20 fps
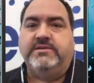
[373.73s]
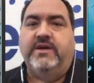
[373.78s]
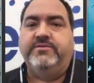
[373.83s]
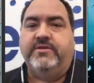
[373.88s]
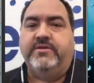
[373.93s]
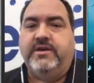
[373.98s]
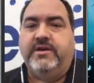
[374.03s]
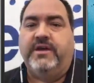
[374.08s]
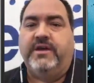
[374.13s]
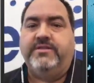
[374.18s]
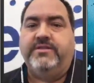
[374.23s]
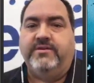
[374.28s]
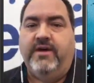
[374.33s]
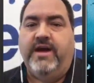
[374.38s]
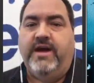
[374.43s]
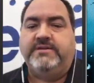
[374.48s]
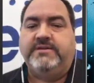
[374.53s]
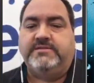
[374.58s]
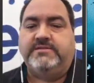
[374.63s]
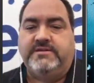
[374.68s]
You're out there cutting the
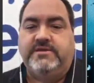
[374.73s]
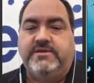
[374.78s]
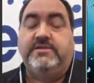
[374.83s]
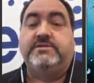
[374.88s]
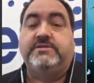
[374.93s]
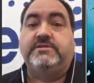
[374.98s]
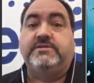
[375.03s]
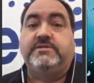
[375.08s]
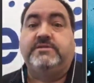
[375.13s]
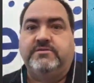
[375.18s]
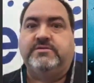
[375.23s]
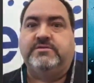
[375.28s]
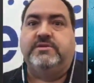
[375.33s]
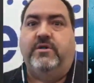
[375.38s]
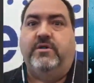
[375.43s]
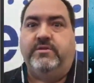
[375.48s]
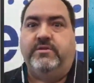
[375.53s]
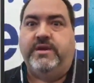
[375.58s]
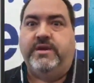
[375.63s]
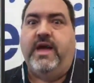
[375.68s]
grass, and you're
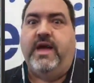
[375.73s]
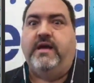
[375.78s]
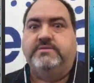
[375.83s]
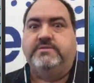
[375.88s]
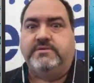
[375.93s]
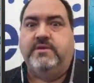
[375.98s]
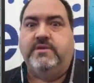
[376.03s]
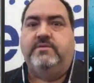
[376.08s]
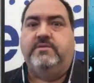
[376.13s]
slowing down,